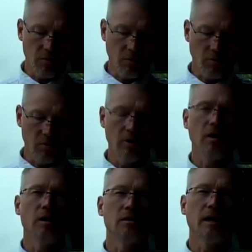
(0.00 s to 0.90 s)
will
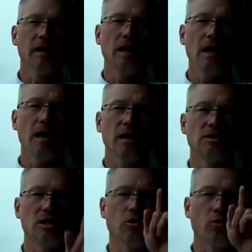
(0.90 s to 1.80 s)
lay
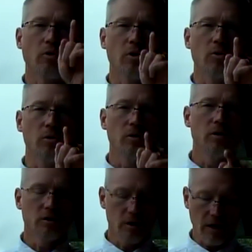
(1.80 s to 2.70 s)
eggs in a row
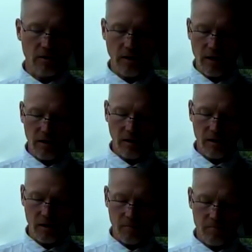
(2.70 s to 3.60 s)
down that
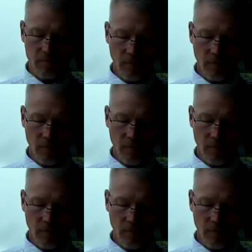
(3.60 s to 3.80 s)
limb.